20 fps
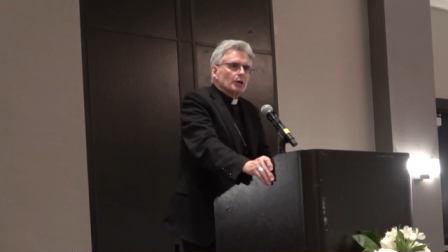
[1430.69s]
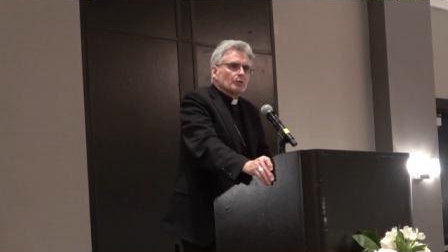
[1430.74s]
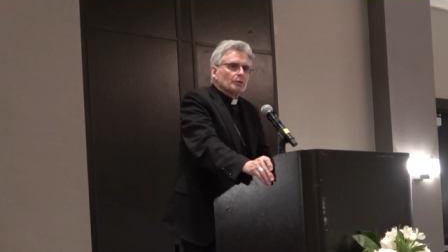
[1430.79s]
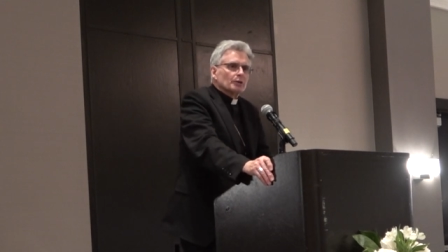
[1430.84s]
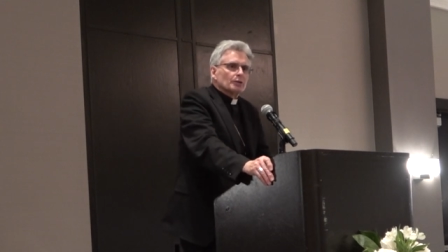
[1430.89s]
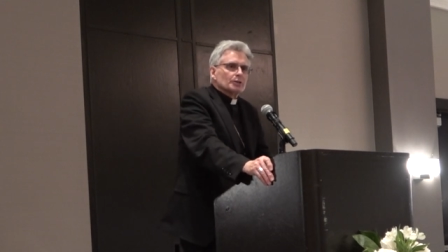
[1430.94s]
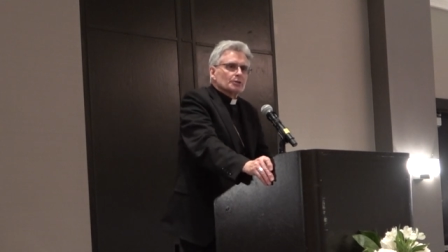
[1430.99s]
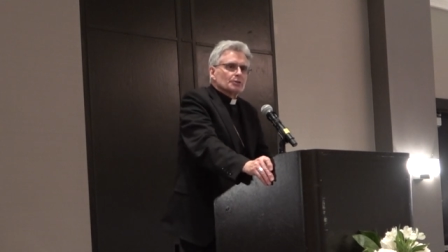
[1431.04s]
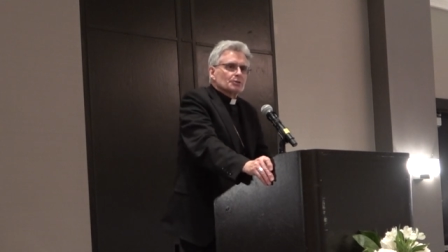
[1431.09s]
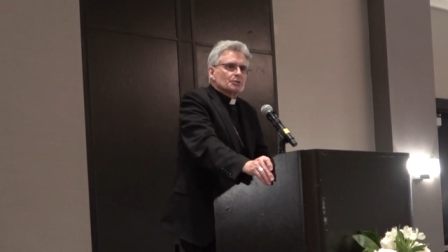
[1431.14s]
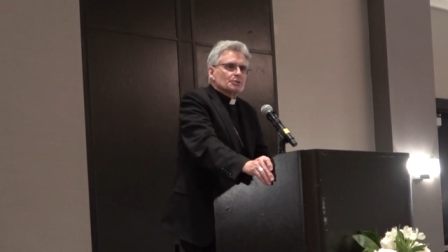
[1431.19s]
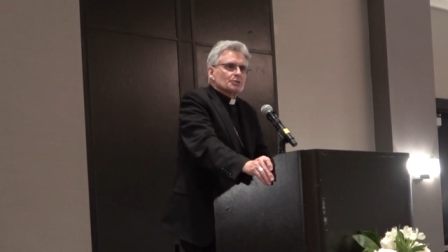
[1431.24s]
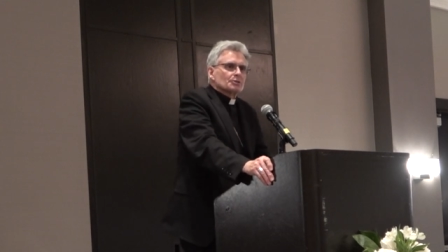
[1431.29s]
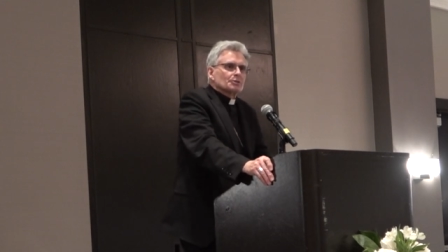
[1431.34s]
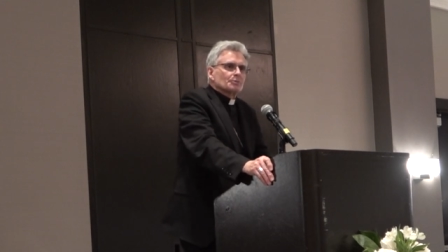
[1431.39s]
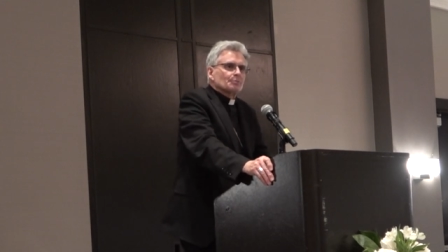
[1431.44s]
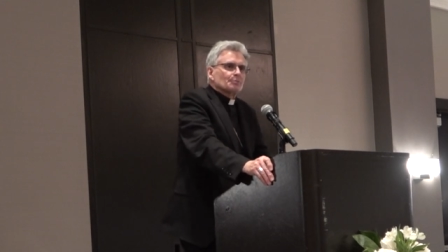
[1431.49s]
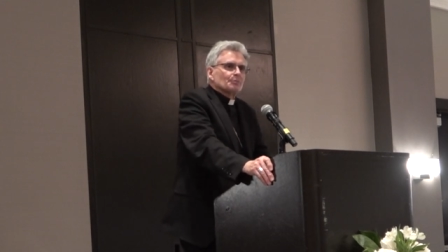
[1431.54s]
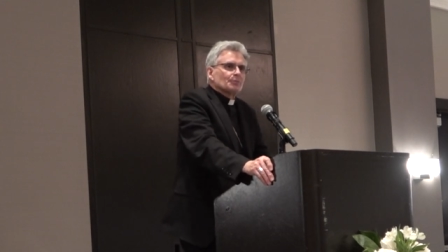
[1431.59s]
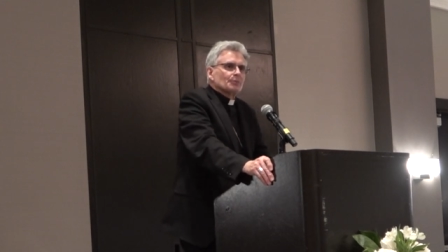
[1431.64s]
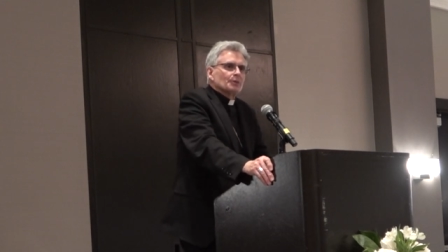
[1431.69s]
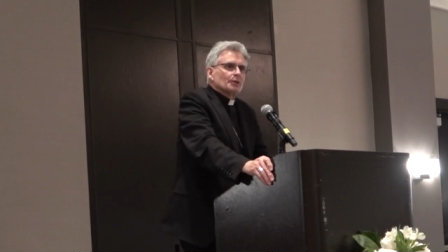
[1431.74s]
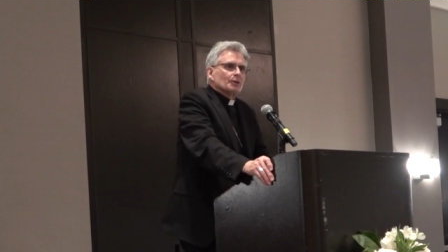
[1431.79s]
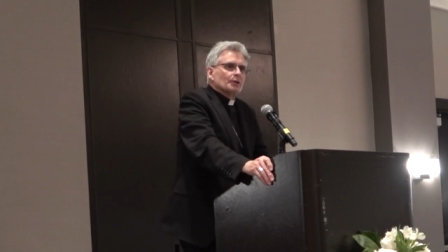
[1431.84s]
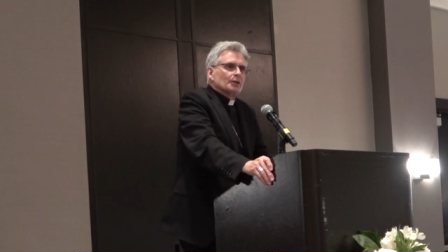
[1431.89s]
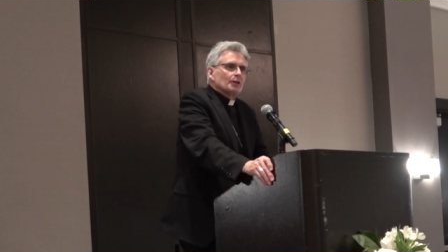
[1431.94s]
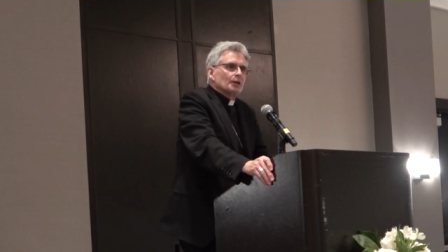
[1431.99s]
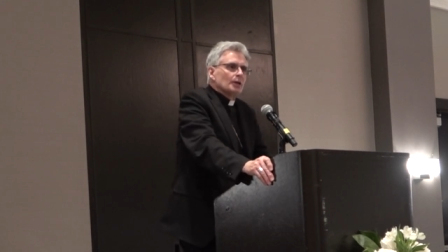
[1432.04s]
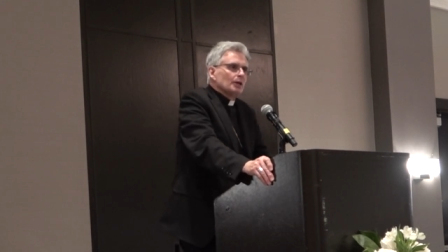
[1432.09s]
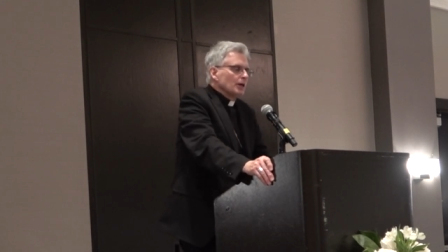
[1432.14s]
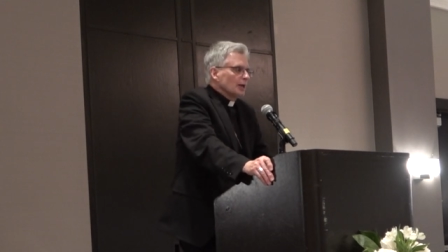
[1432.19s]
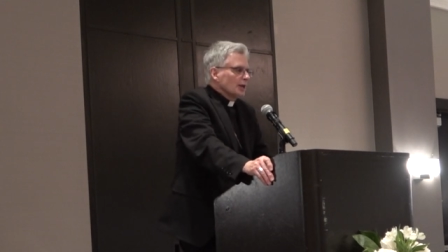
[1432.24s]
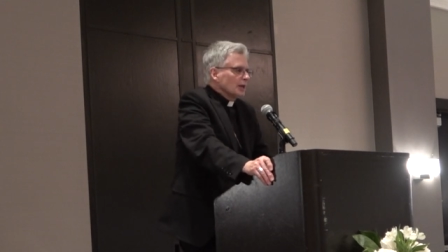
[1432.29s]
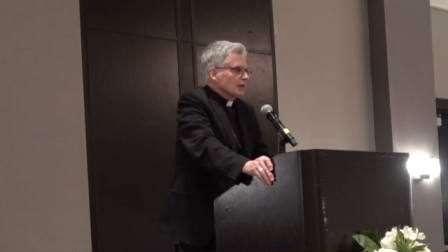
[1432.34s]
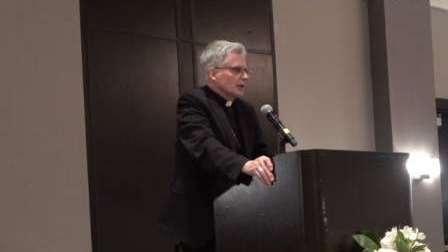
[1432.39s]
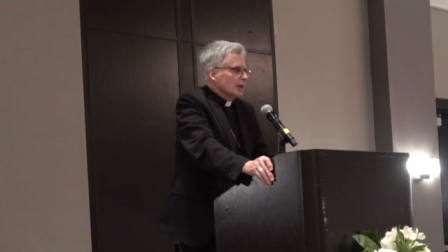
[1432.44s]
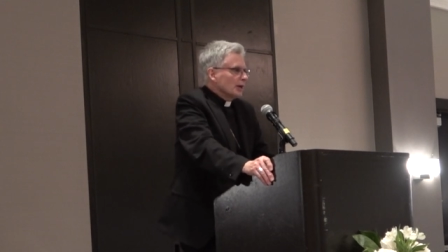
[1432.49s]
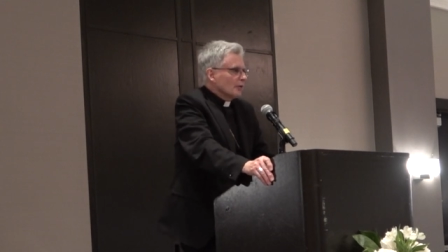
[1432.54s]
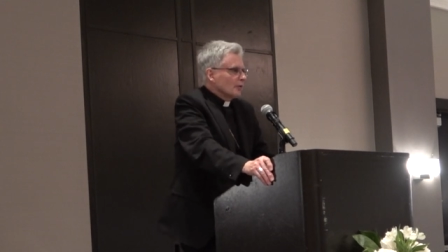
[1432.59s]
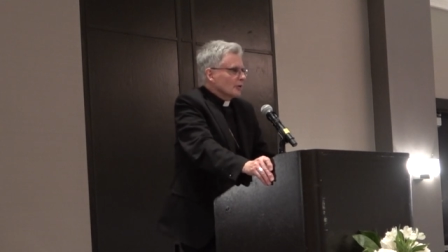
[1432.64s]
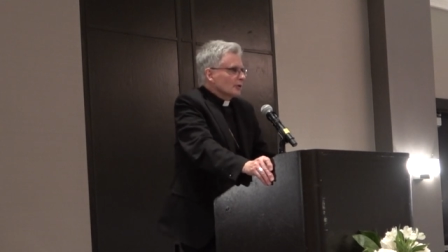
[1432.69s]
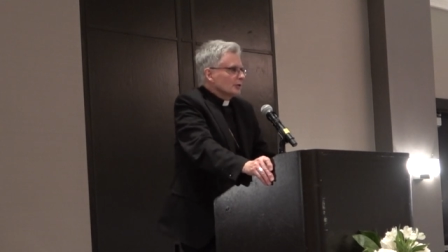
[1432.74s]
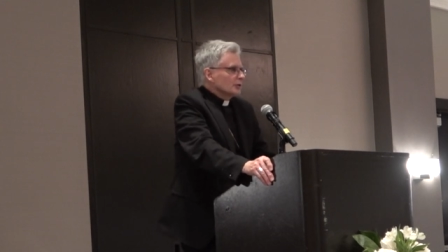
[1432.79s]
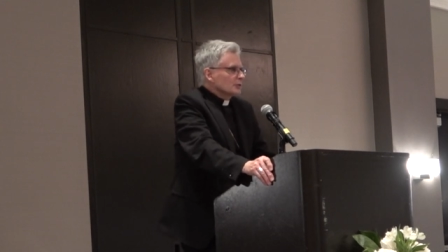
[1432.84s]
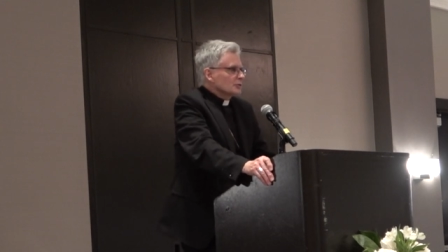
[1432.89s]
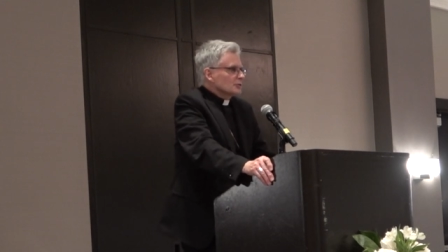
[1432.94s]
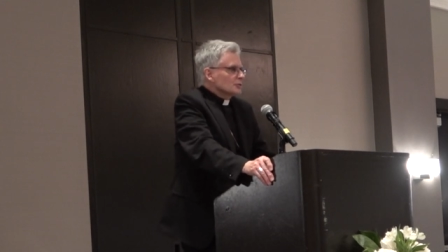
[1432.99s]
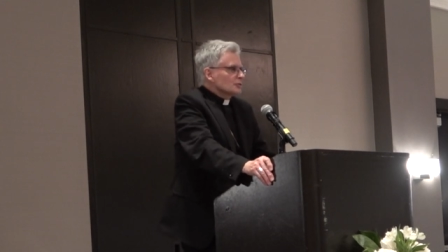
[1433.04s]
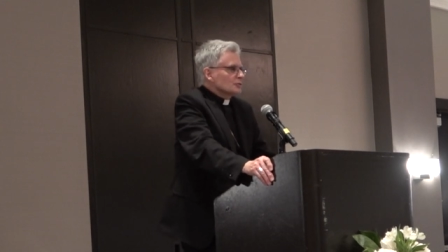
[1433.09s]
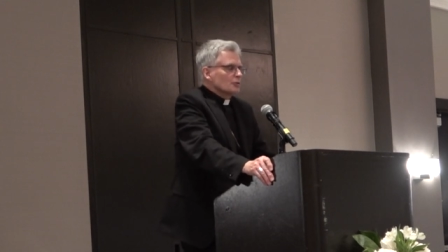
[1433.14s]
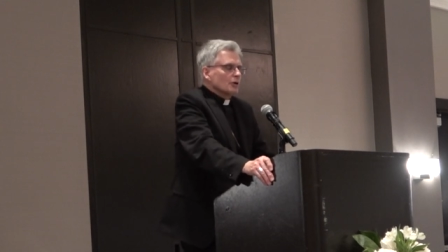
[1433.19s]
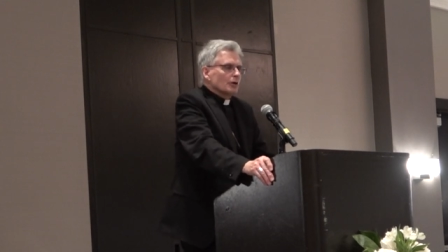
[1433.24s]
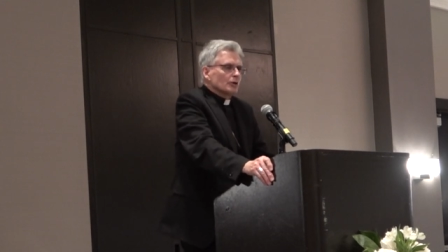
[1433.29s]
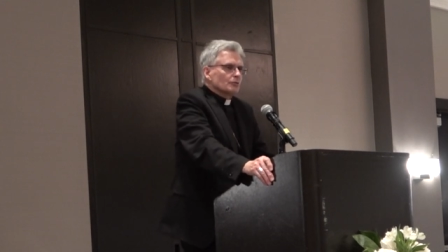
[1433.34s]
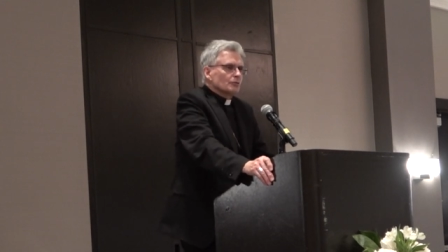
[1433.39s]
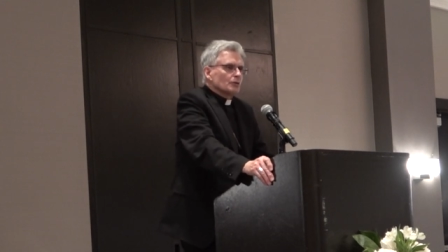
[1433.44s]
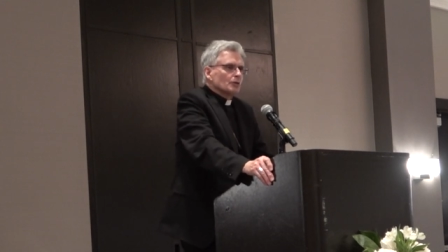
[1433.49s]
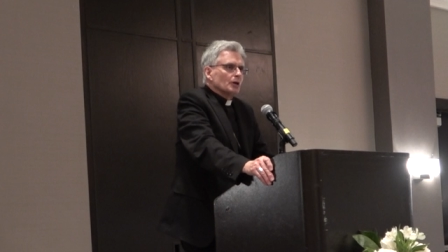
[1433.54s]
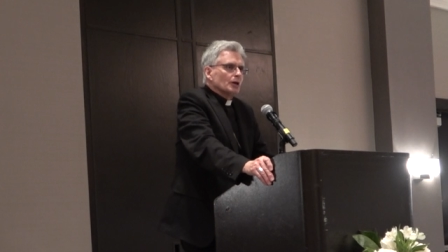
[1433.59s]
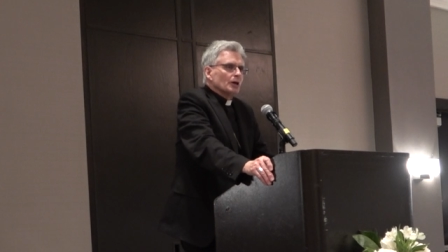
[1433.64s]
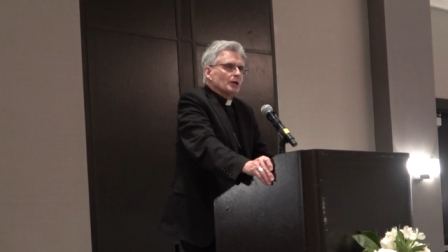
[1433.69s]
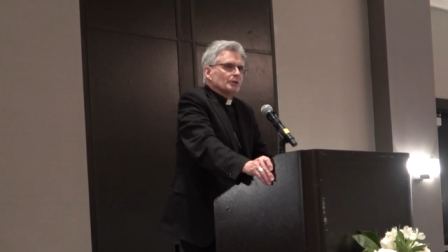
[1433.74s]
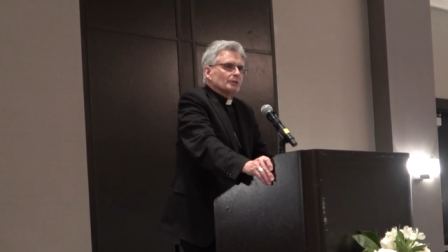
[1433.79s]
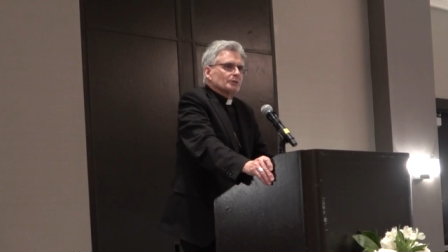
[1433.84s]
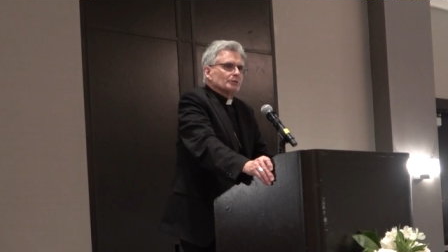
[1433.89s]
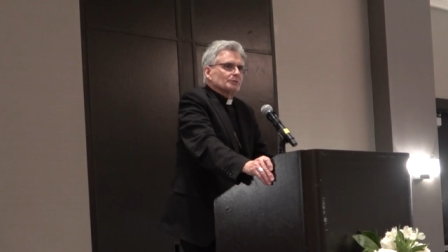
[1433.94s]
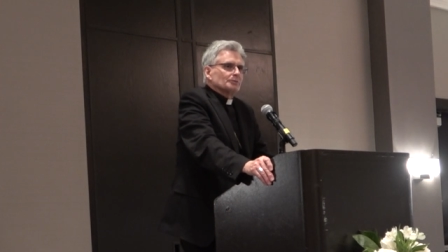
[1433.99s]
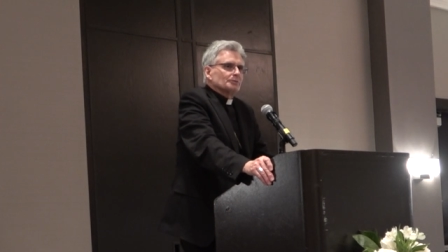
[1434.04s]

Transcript: arrogance. And arrogance is not of God.